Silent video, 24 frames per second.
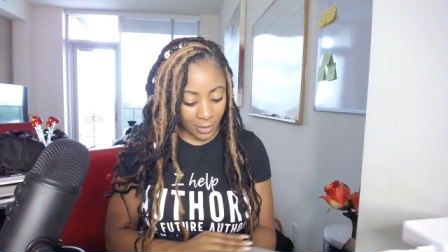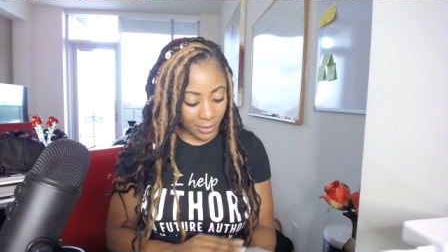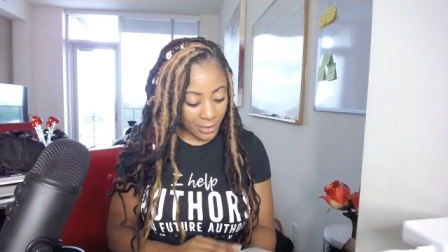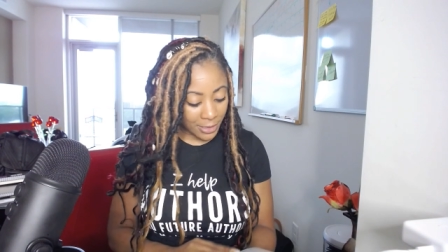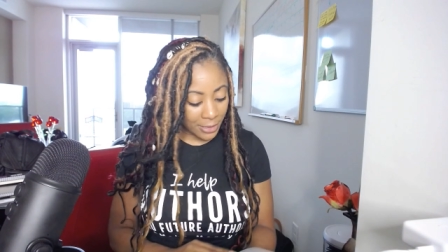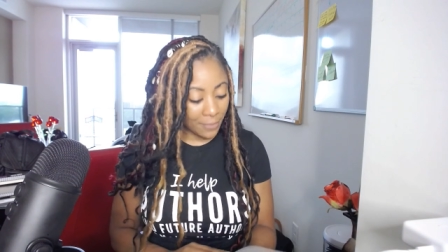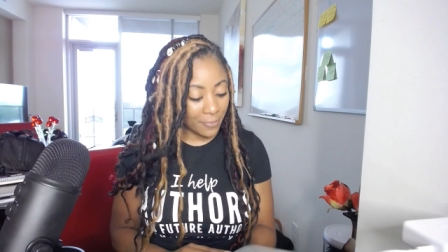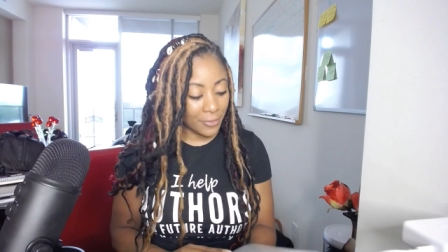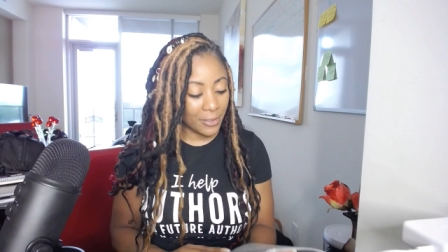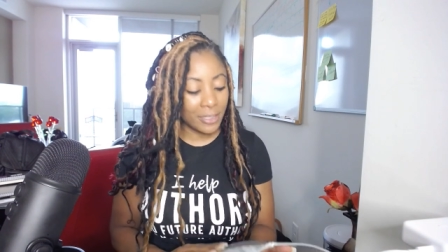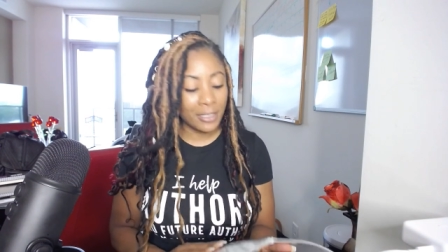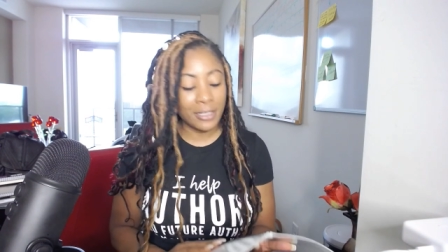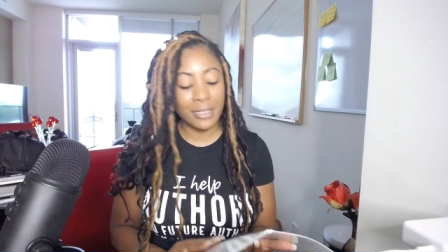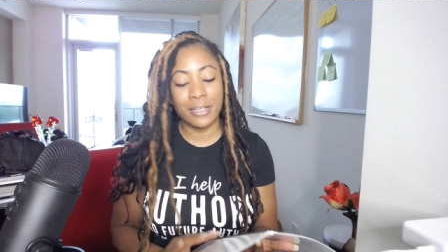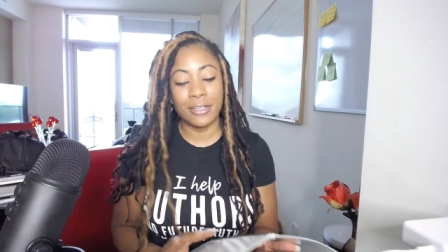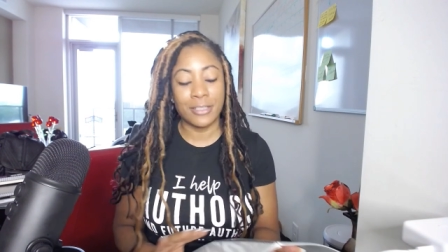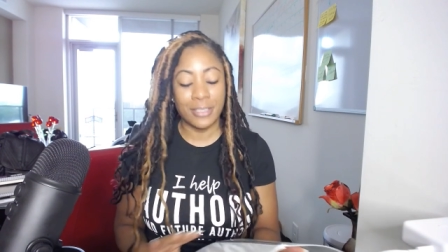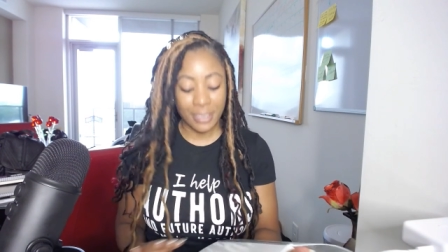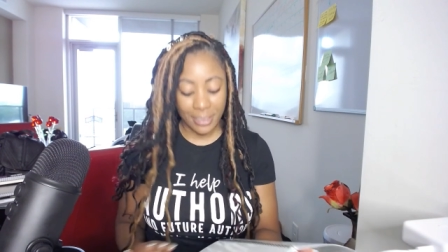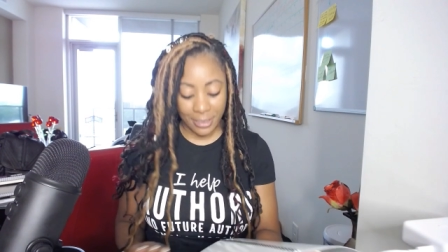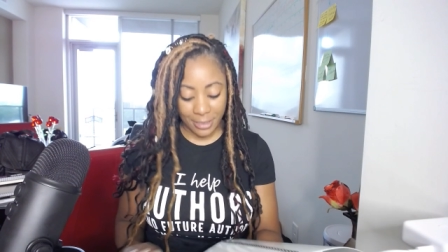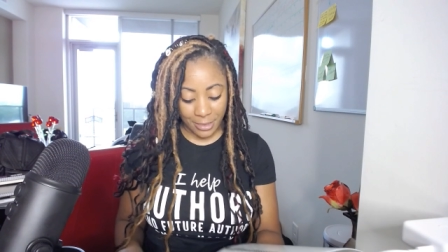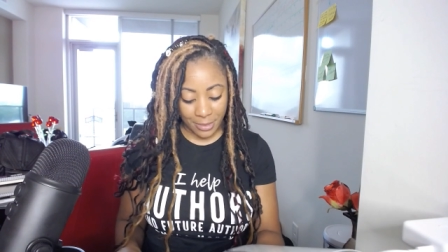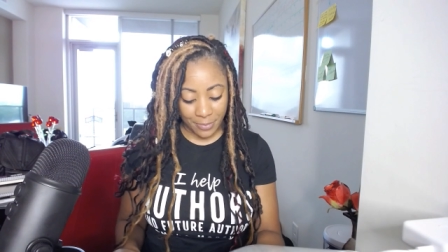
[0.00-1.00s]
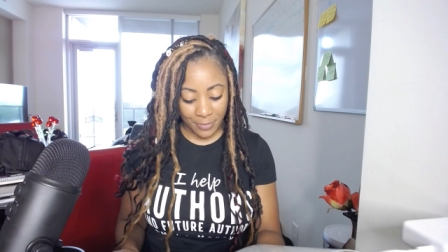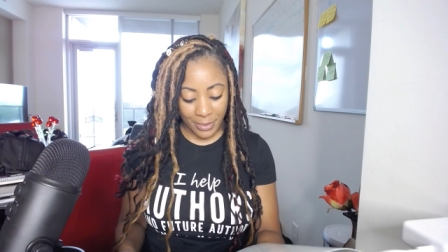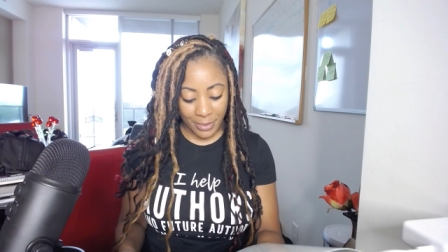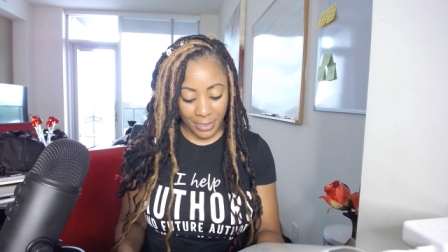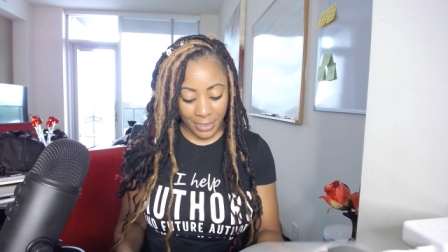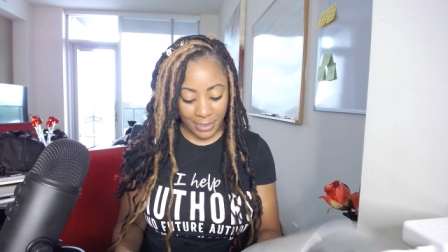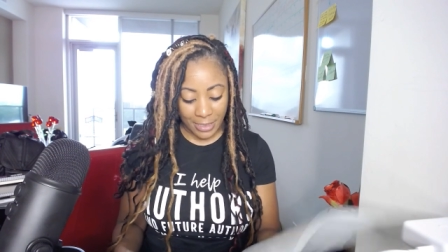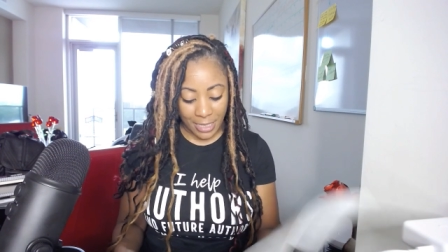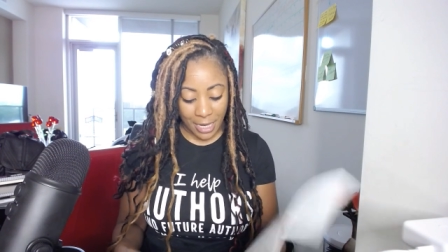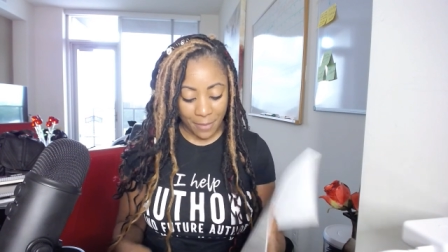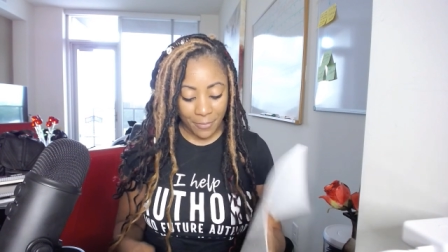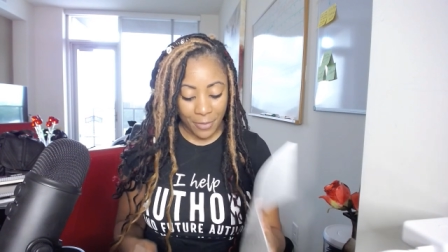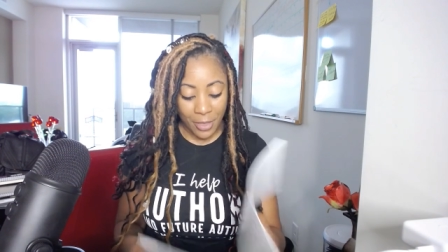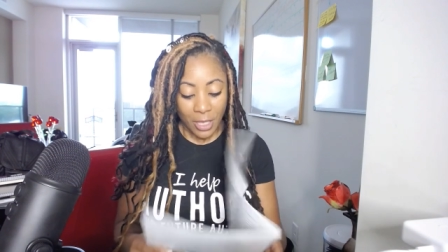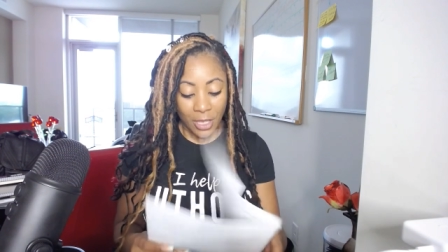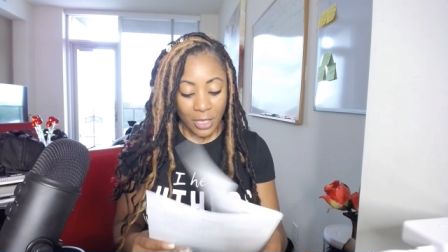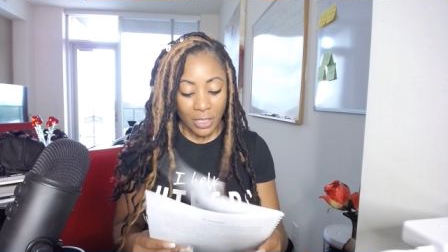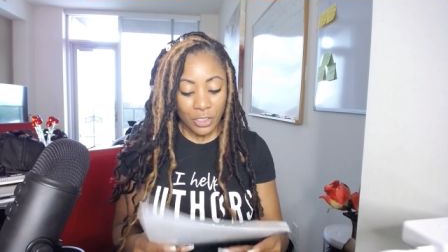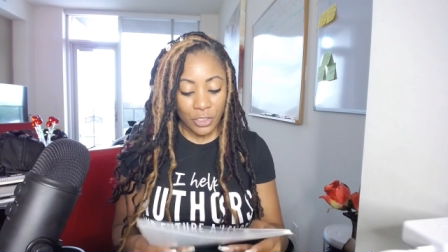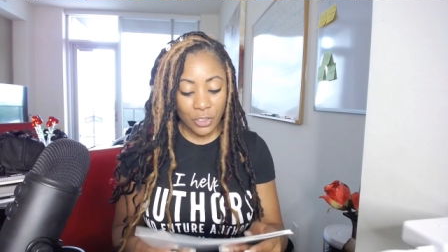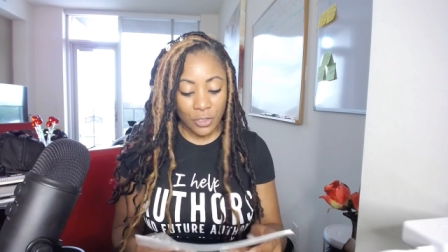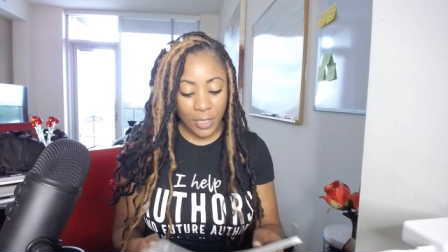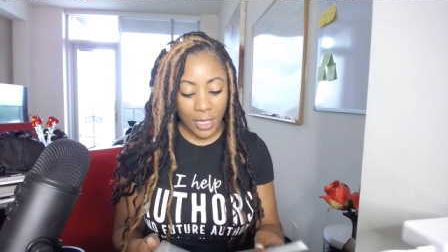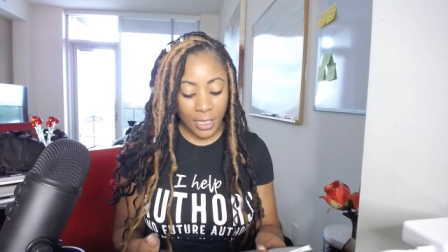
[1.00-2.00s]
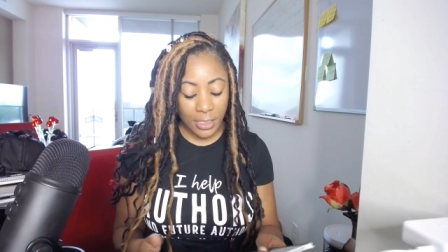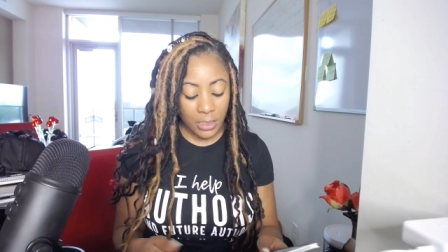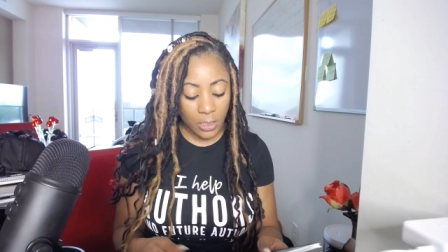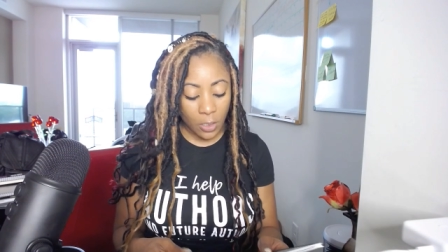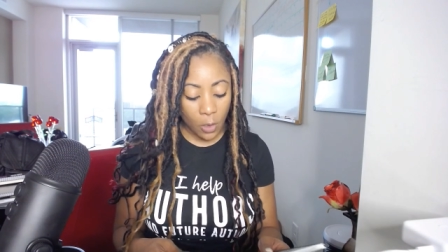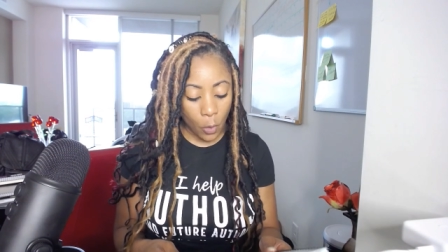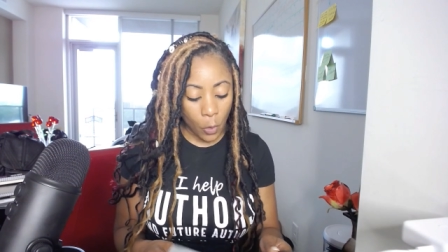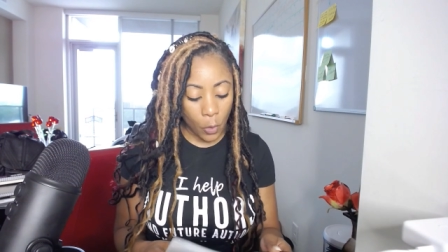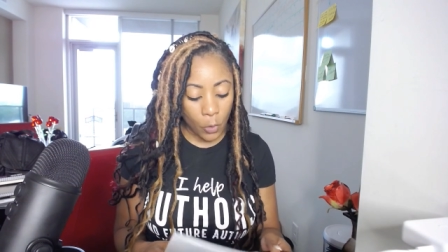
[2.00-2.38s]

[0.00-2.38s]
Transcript: Something in here says it's money time. So that's the